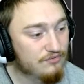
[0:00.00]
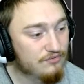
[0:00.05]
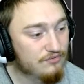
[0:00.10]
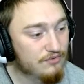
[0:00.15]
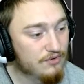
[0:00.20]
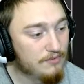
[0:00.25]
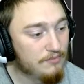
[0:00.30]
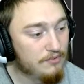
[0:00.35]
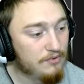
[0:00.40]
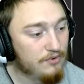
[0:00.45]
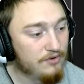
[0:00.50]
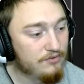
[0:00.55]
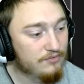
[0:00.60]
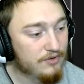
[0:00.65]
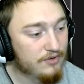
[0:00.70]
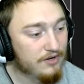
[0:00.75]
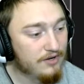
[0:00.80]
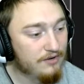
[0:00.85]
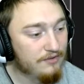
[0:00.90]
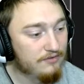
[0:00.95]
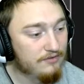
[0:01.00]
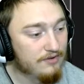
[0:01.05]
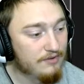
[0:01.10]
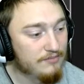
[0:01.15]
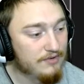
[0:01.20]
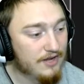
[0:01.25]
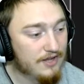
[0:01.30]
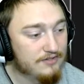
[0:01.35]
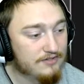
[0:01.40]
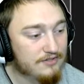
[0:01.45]
Employees working on the same
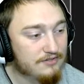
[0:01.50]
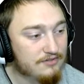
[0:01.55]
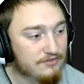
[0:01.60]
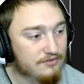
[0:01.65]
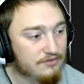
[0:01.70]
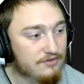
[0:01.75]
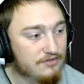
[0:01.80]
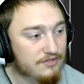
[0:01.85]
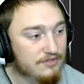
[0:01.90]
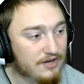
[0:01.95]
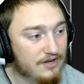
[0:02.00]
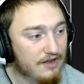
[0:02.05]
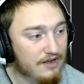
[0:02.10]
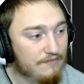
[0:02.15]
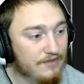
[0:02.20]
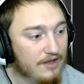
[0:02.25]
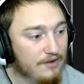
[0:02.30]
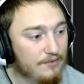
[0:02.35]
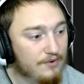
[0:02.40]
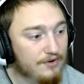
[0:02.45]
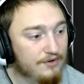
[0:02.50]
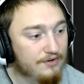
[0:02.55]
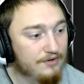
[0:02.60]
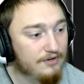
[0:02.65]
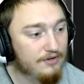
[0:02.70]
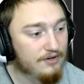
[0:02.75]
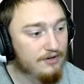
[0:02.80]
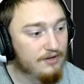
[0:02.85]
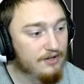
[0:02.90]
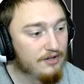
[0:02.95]
task. It's always good to have that one a
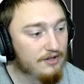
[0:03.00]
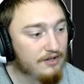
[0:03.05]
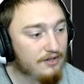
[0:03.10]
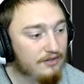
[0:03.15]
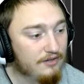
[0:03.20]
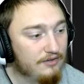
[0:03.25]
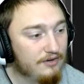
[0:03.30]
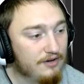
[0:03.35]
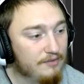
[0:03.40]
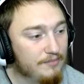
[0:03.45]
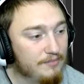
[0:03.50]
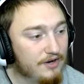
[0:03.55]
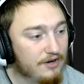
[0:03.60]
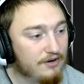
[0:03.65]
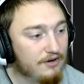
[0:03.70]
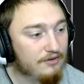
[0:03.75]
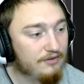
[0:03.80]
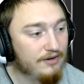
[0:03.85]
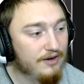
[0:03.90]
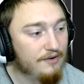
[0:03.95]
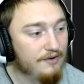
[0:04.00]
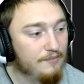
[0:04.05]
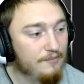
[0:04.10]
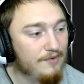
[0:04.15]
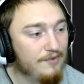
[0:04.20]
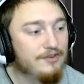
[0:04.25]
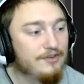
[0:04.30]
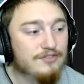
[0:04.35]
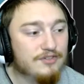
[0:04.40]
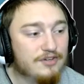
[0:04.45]
little up there. Alright, and
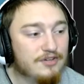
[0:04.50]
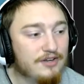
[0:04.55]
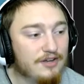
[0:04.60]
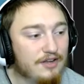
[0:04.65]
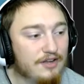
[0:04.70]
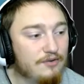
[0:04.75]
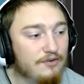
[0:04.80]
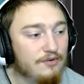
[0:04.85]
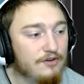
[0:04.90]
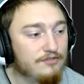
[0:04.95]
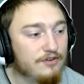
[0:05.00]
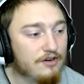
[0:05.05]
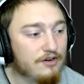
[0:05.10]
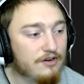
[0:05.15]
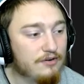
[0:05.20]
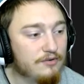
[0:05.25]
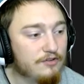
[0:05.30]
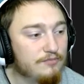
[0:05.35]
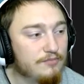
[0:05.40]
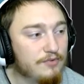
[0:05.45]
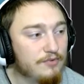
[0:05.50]
we're just going to increase our charisma